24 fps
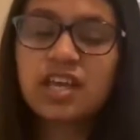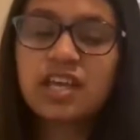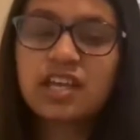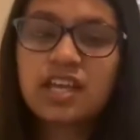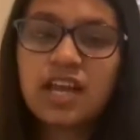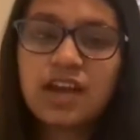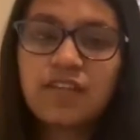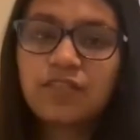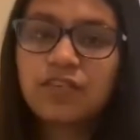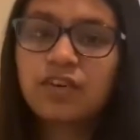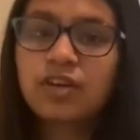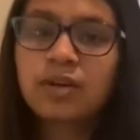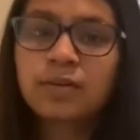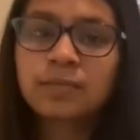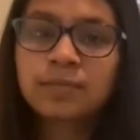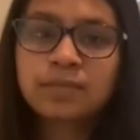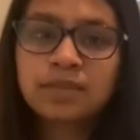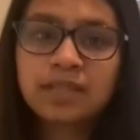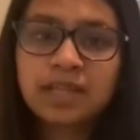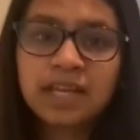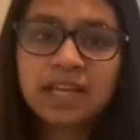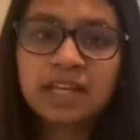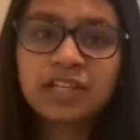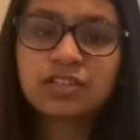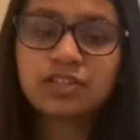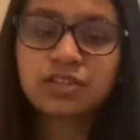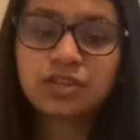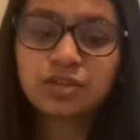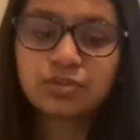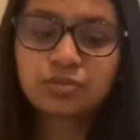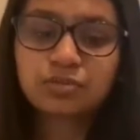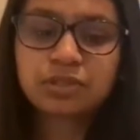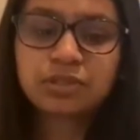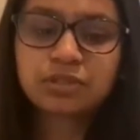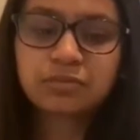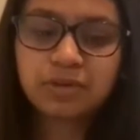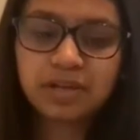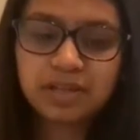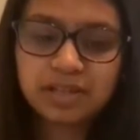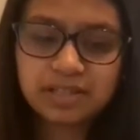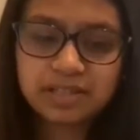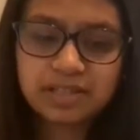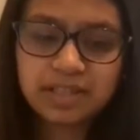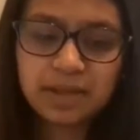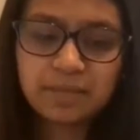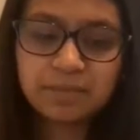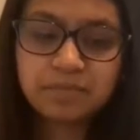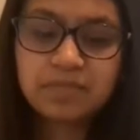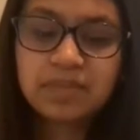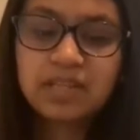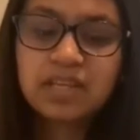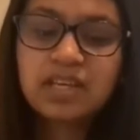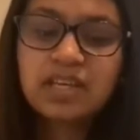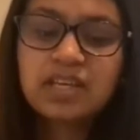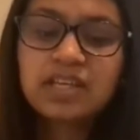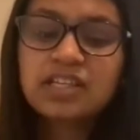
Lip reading: and never complained or regretted them.